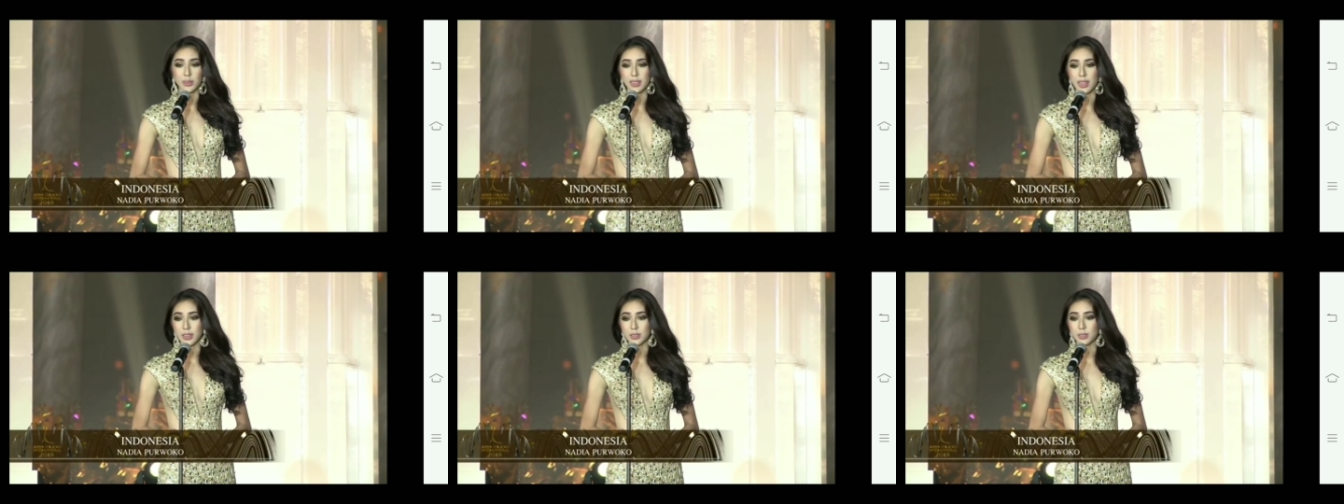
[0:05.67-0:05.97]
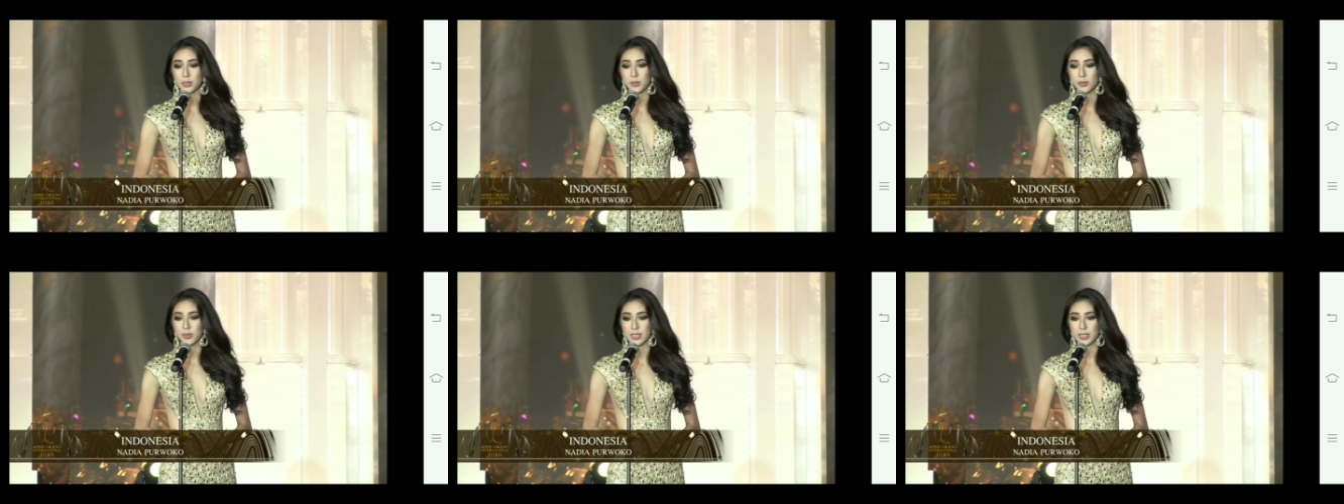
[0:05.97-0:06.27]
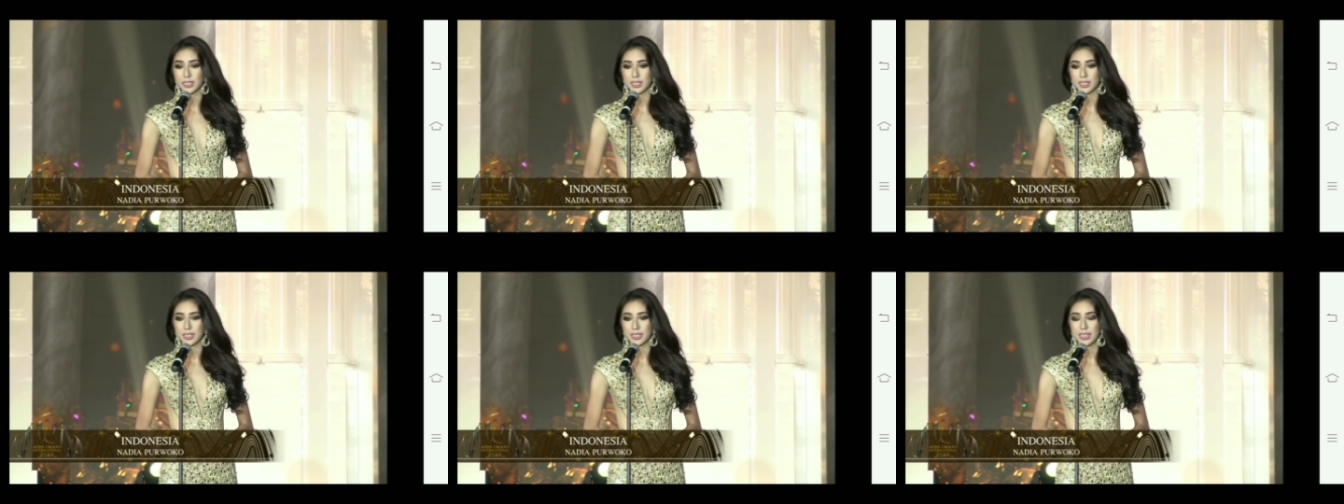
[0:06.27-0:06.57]
I would like to
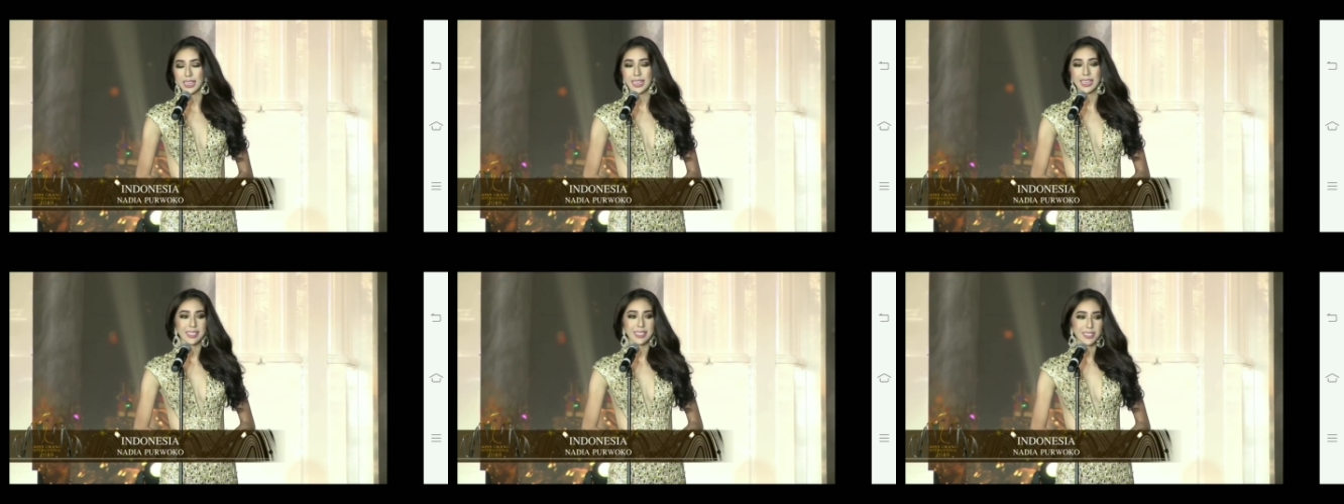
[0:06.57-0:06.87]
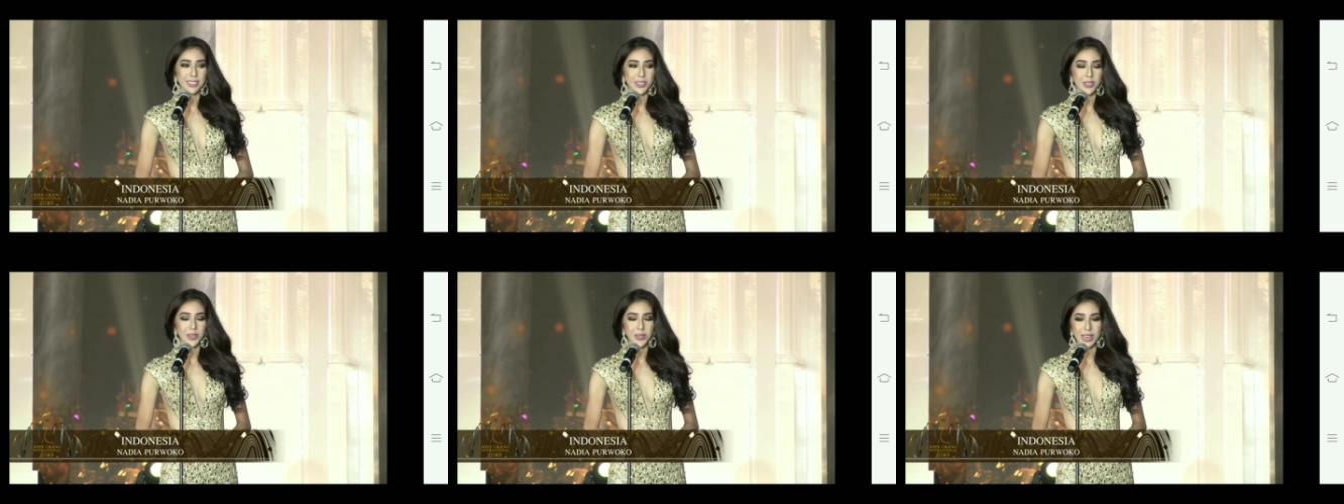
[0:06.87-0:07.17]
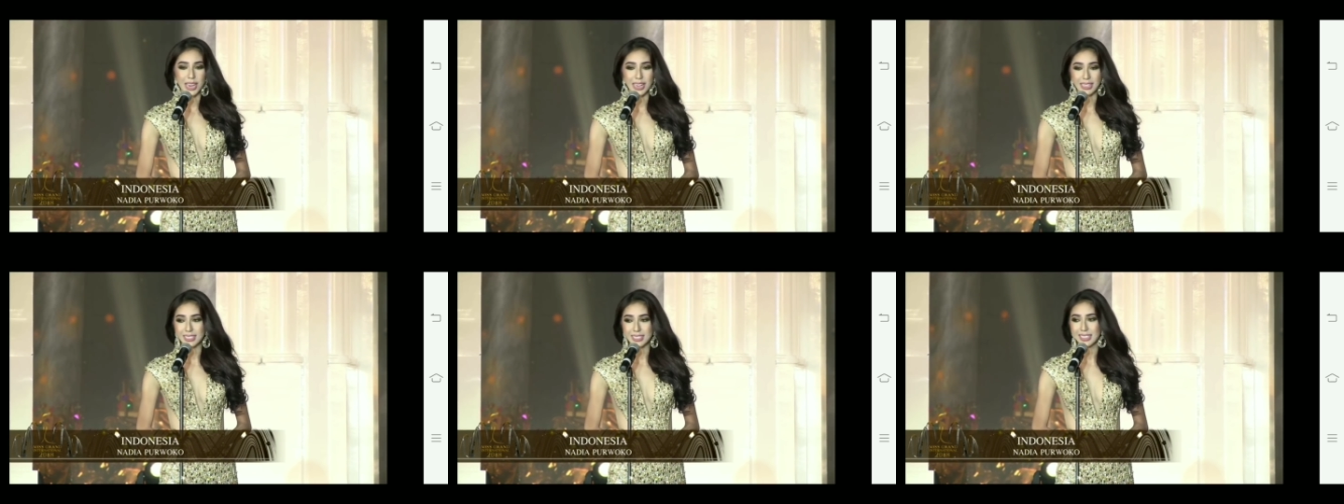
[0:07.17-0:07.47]
visit is the
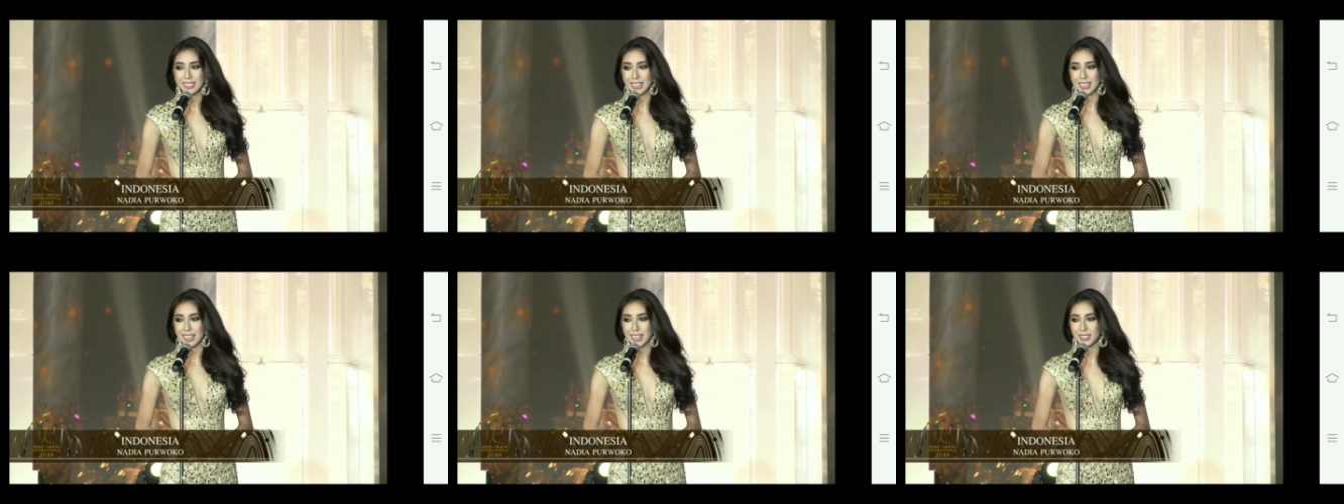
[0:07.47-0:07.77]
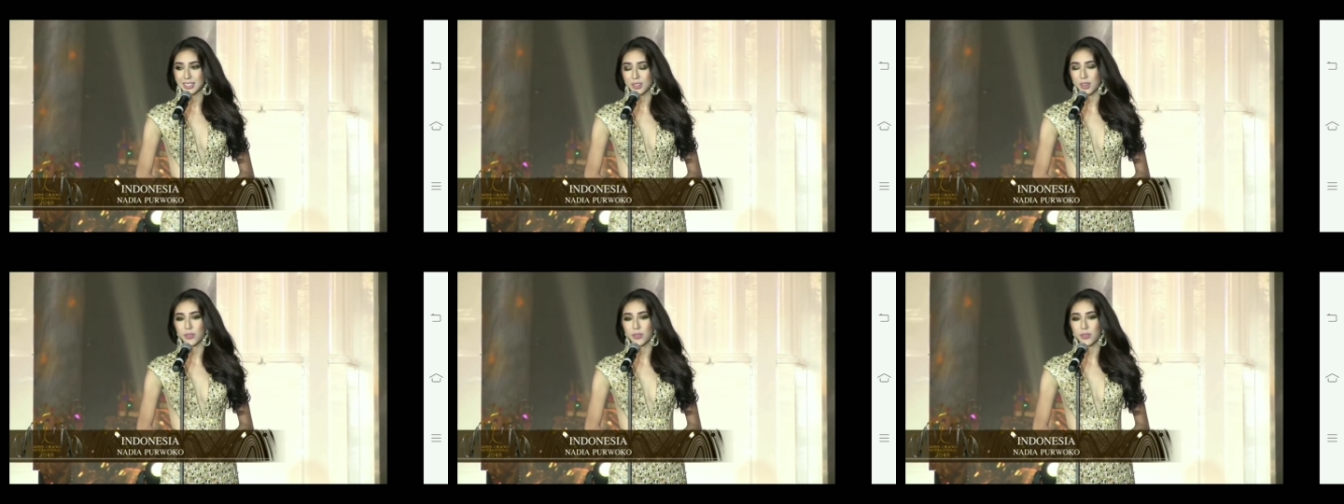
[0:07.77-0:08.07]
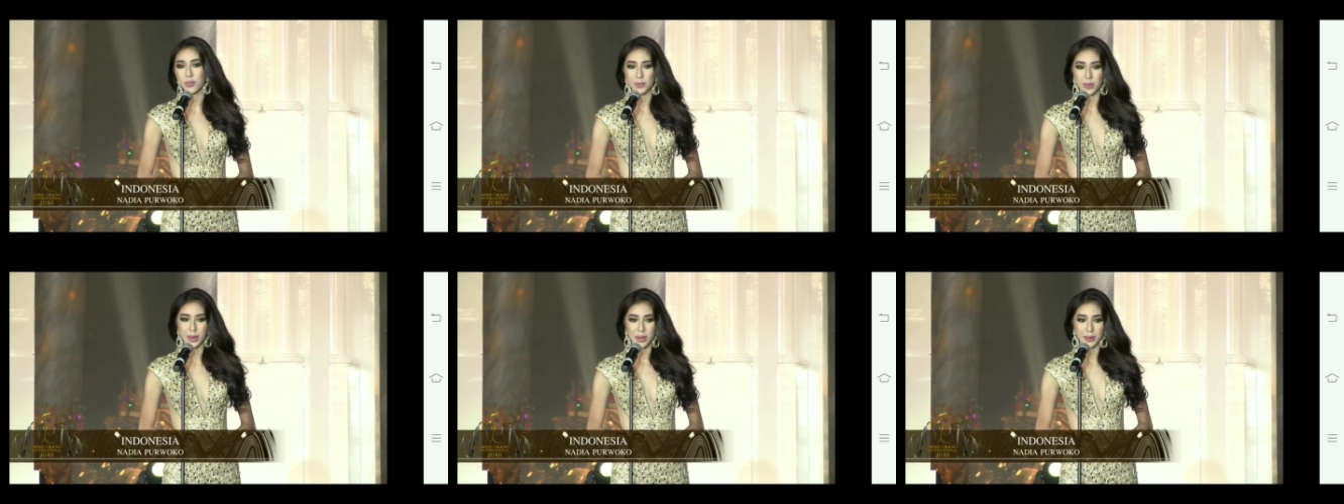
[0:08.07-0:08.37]
United States of
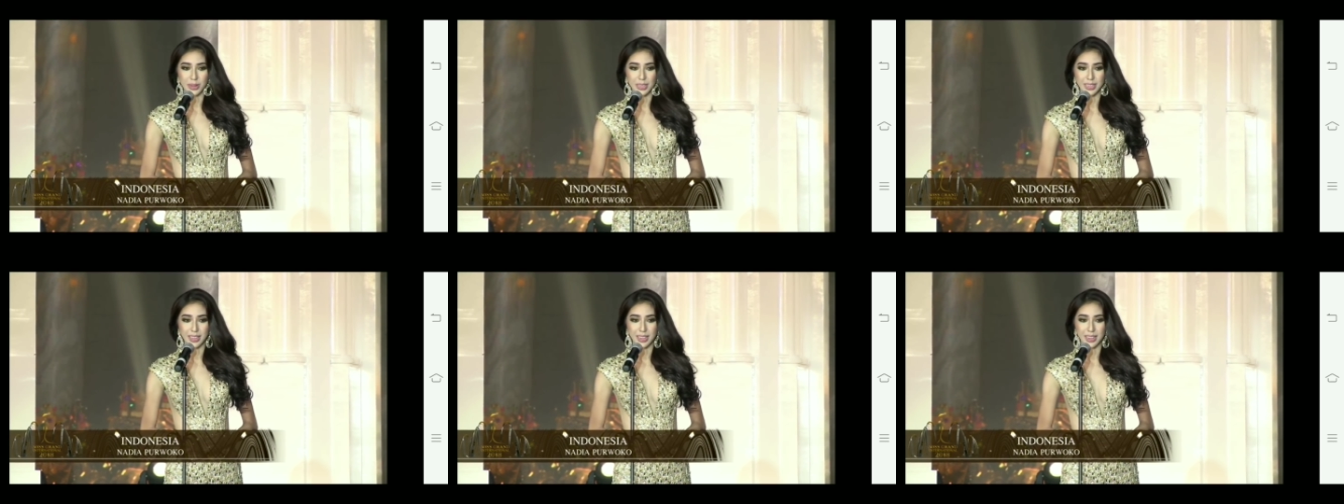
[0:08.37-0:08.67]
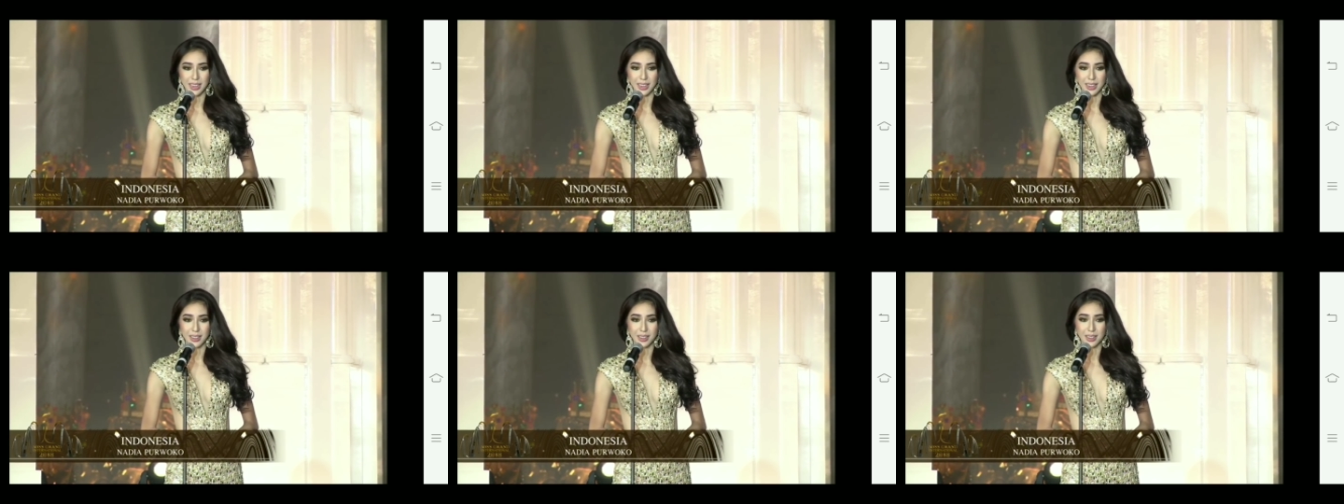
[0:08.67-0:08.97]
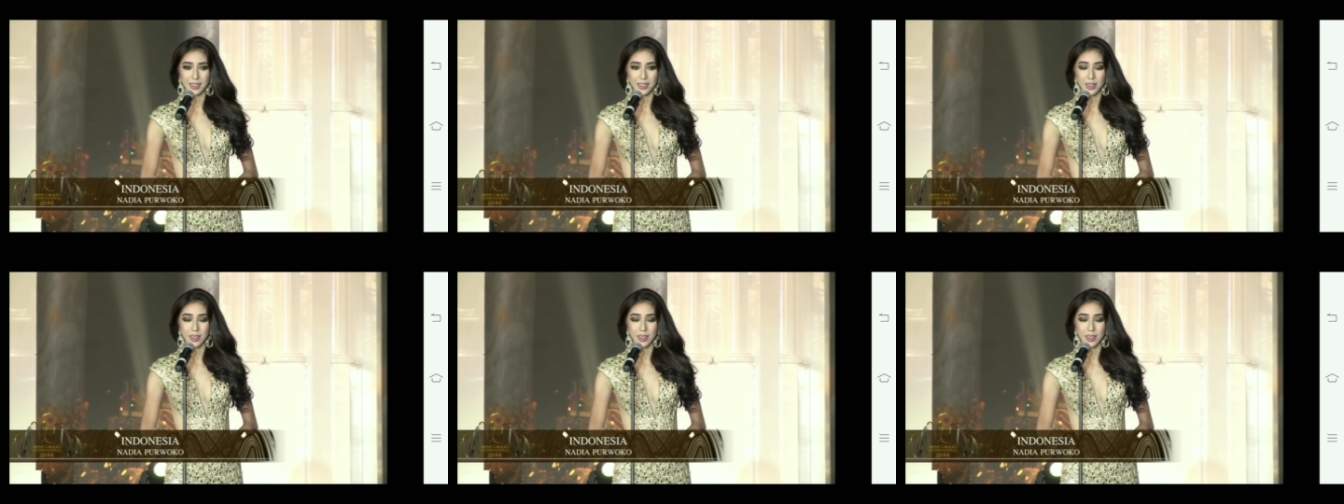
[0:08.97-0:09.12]
America.